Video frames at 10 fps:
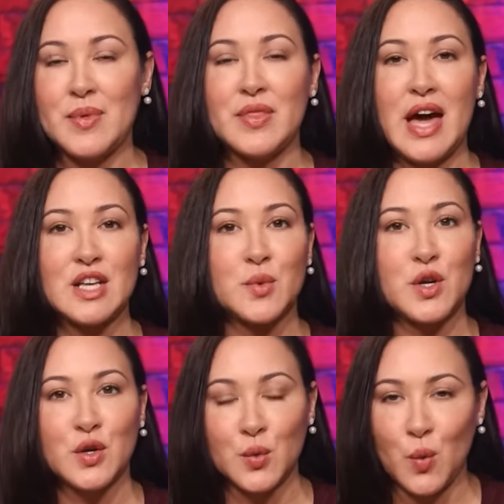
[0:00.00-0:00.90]
That is where
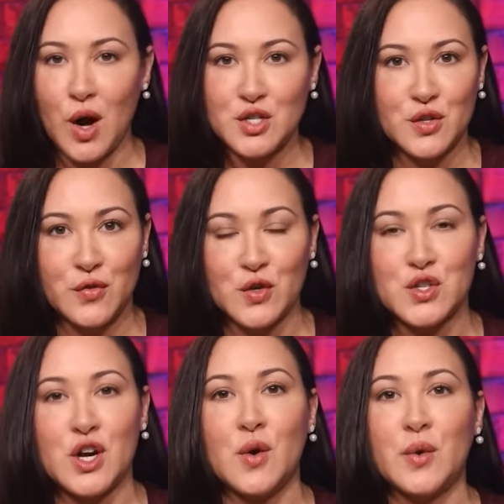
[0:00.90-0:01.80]
you can watch the full
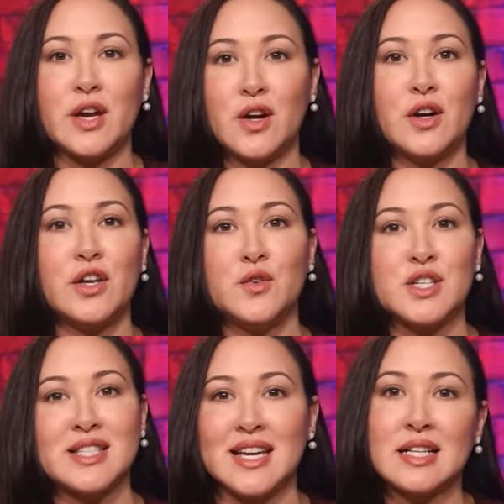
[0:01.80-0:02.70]
show. Here, you
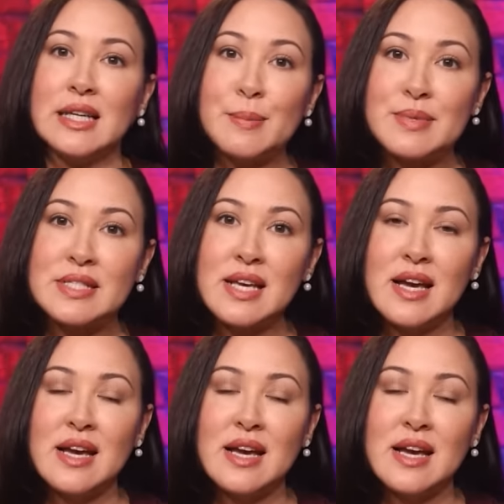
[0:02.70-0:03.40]
just get clips.